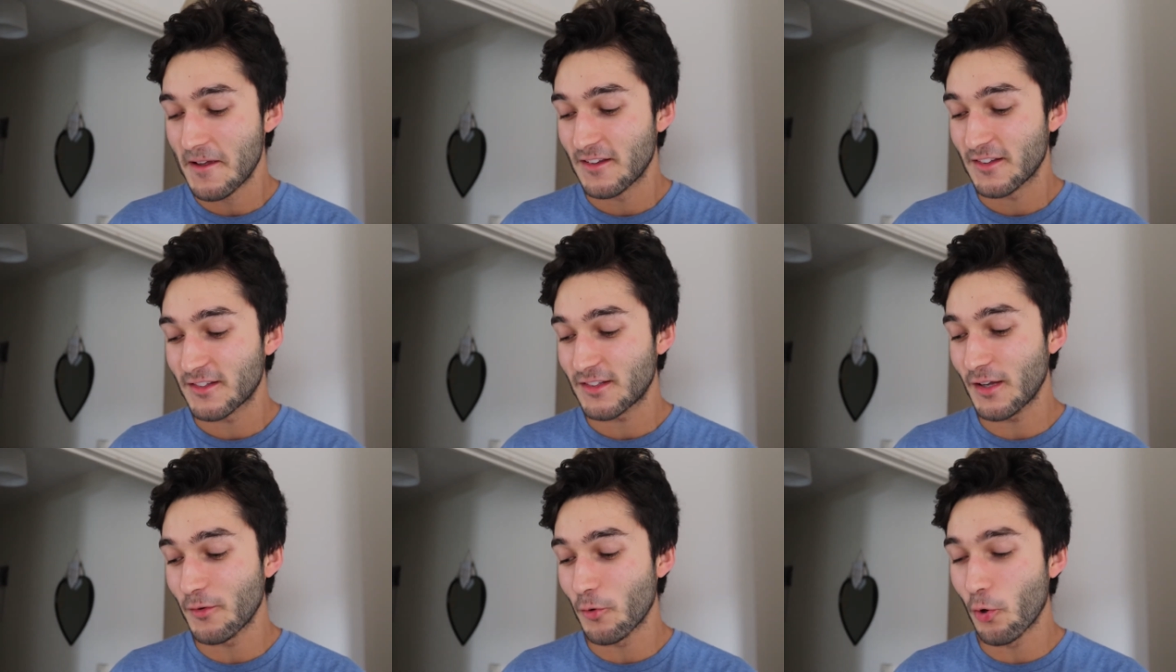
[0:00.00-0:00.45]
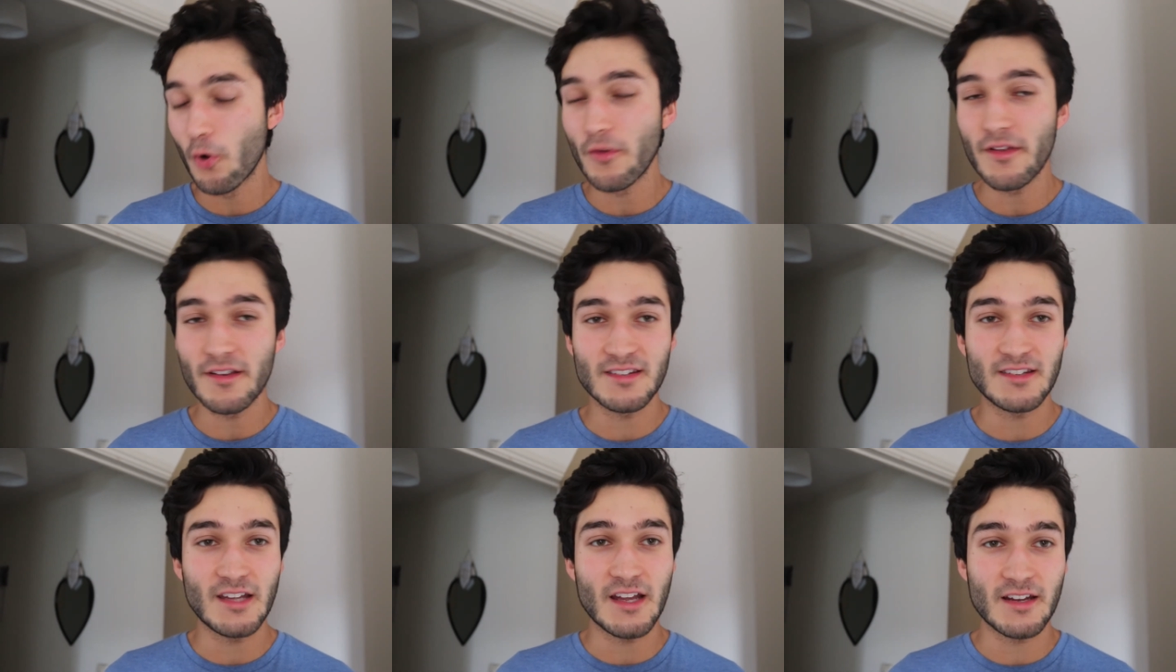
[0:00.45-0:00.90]
So all
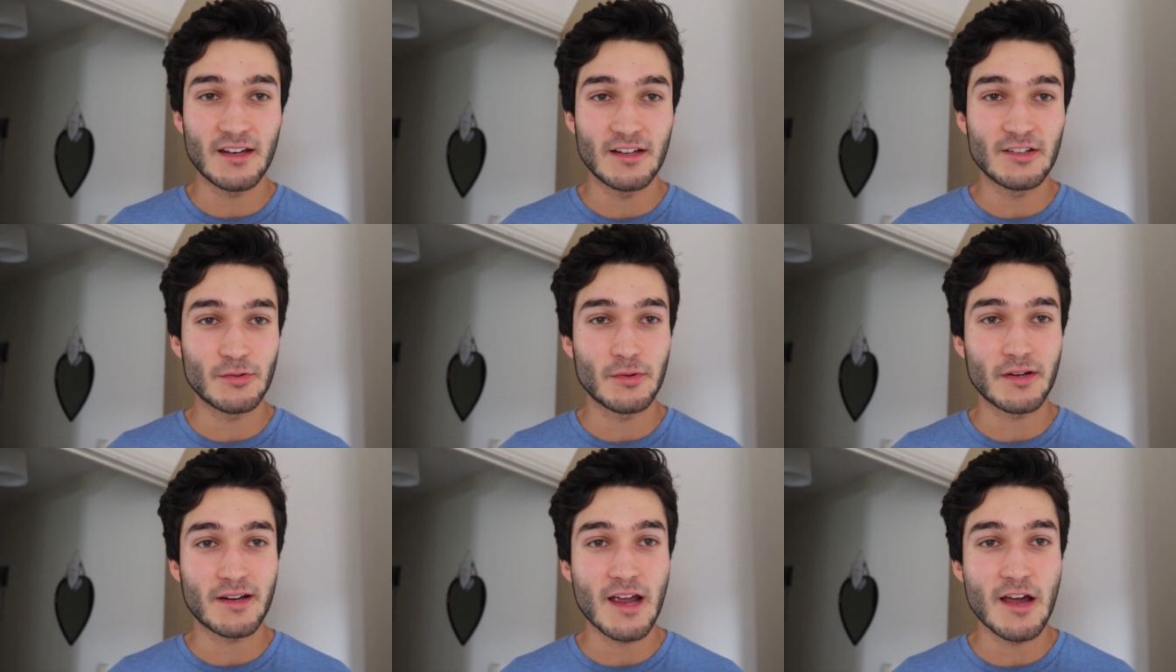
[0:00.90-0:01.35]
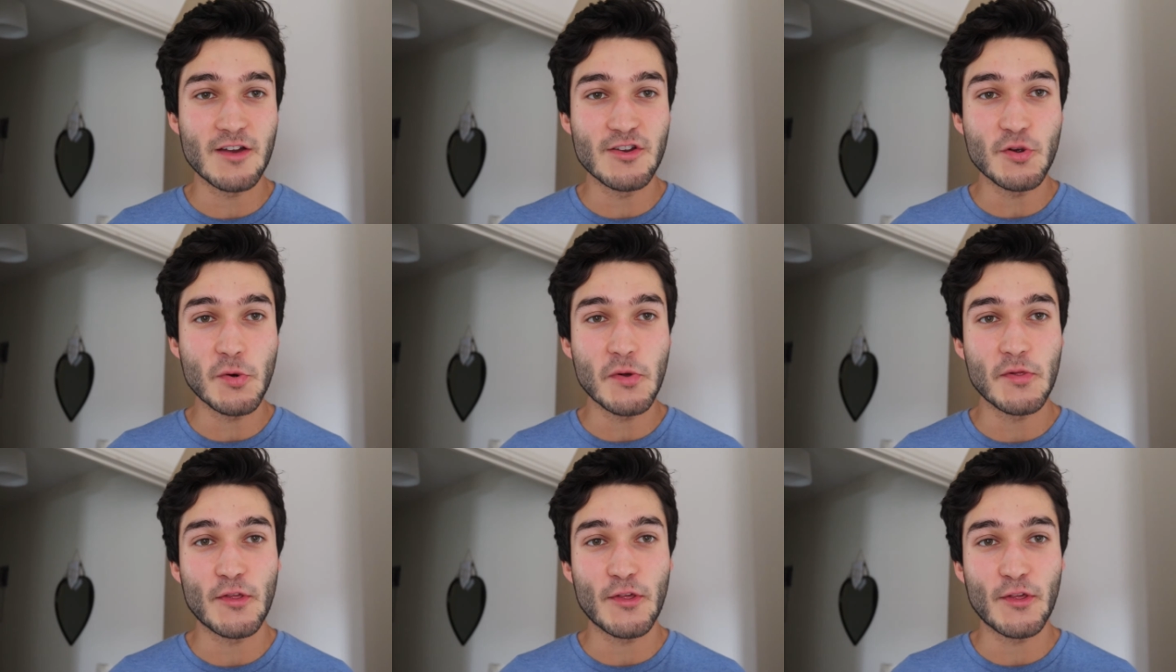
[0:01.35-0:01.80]
this taken into account,
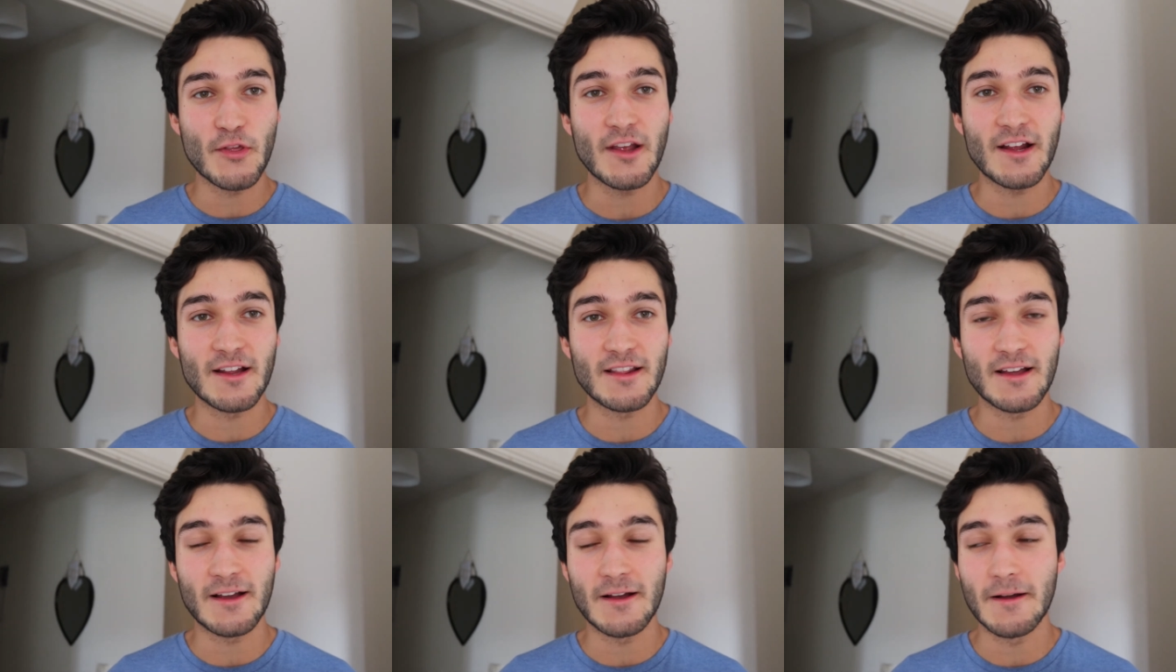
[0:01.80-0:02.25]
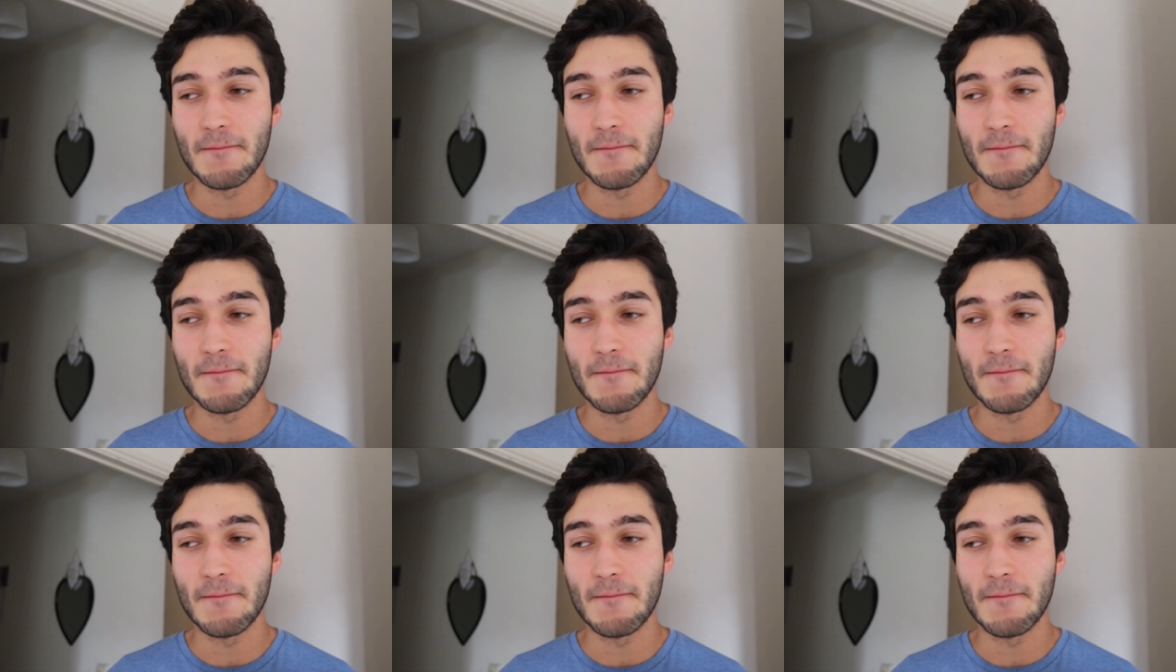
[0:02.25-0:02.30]
you wouldn't think that.